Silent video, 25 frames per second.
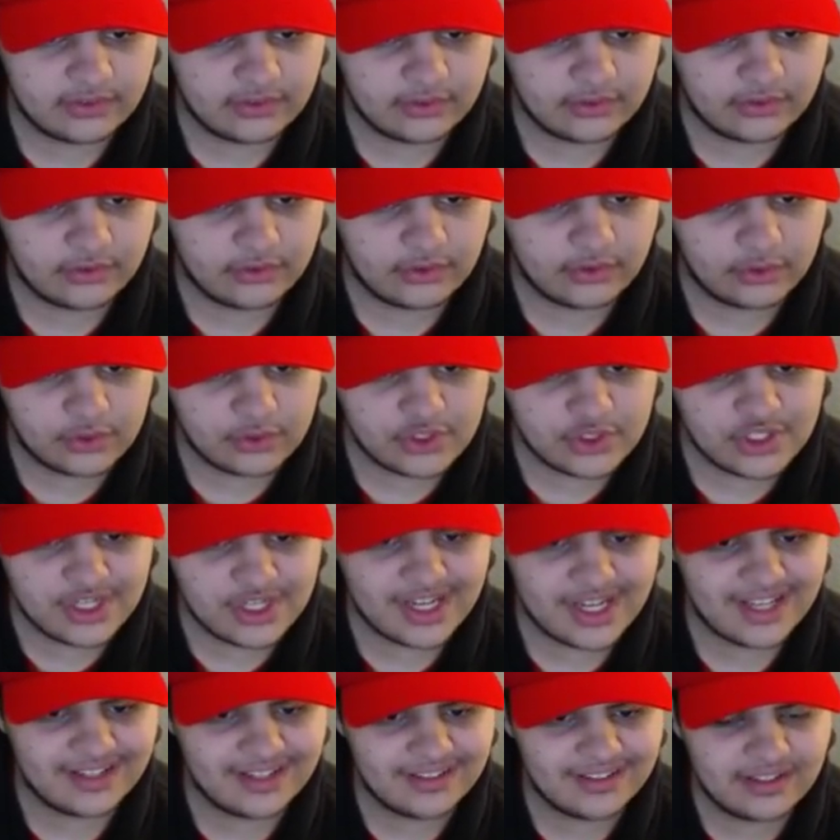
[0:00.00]
so there's
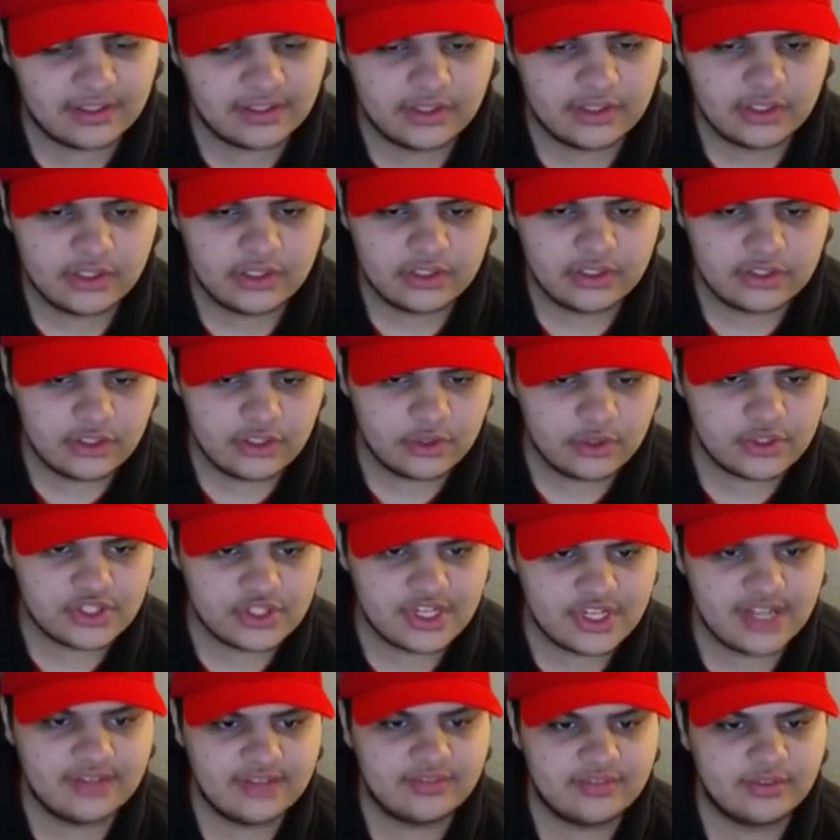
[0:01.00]
no
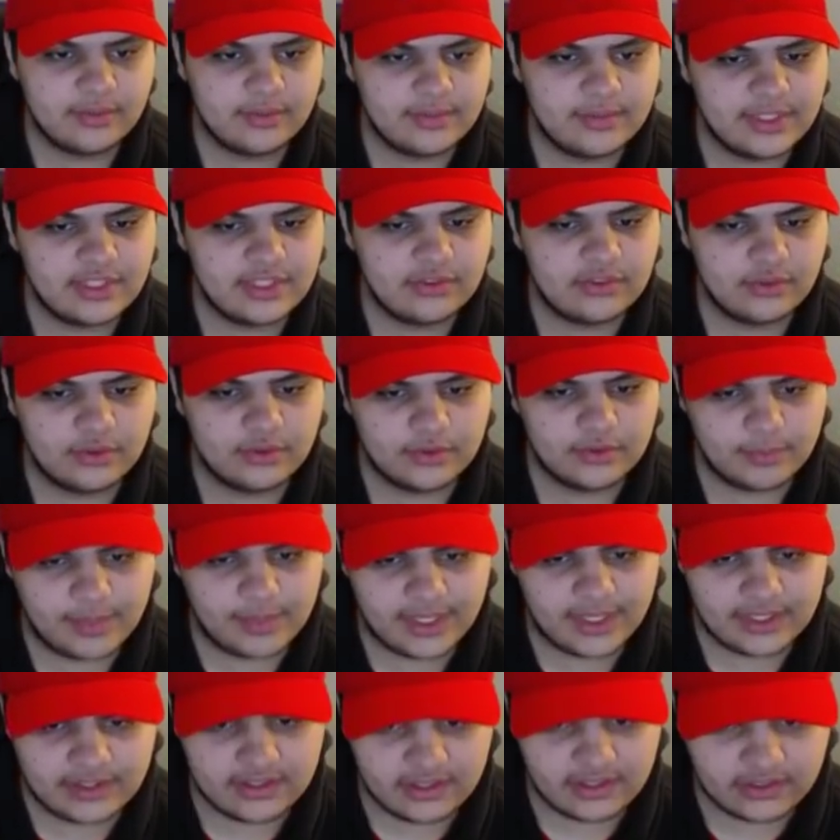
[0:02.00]
shade for me towards
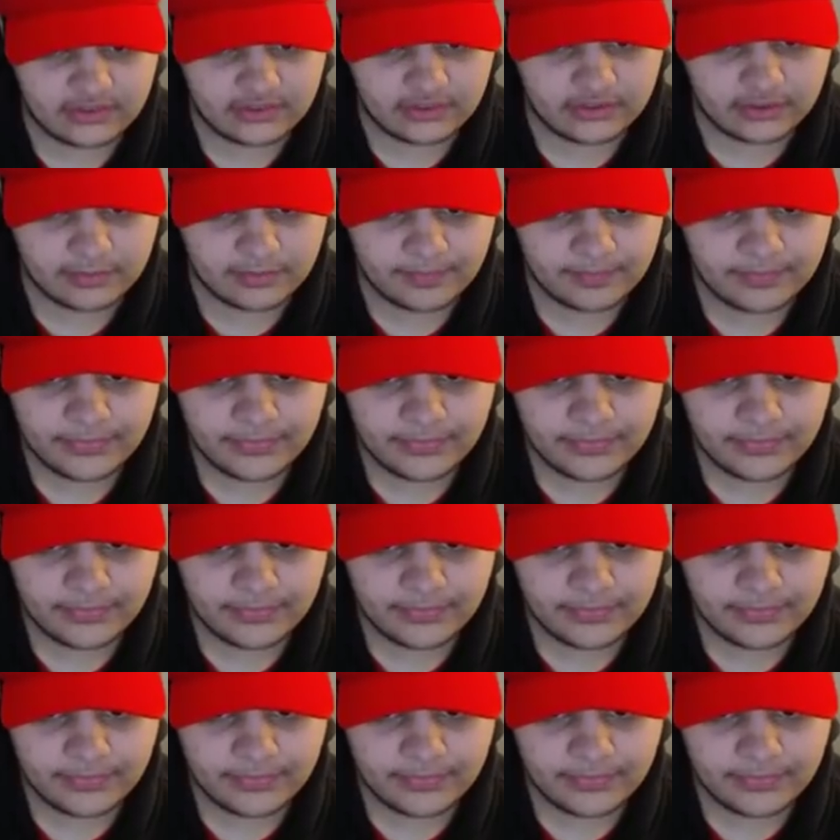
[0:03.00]
Ben Dixon.